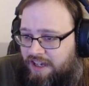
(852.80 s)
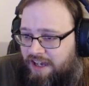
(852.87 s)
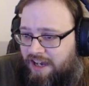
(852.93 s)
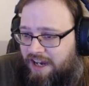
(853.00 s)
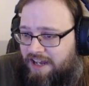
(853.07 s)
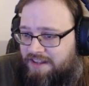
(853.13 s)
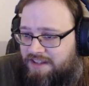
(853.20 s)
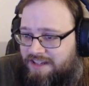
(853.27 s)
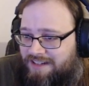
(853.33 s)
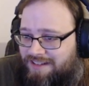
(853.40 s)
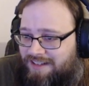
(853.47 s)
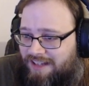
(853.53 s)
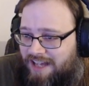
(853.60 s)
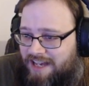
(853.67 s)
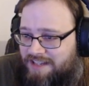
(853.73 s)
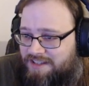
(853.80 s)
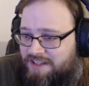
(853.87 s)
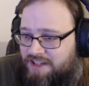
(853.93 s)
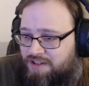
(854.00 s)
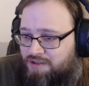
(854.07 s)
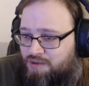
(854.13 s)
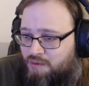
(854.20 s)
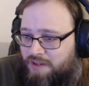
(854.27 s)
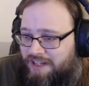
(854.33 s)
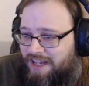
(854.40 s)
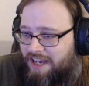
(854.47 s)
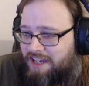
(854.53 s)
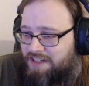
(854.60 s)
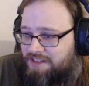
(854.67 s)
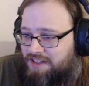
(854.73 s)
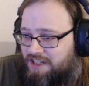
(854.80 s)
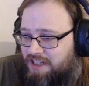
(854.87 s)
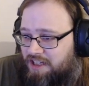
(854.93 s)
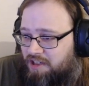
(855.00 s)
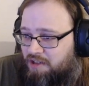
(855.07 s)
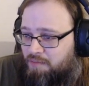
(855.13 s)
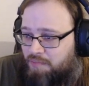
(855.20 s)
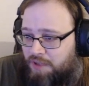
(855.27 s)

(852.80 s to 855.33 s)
and then Classic 2018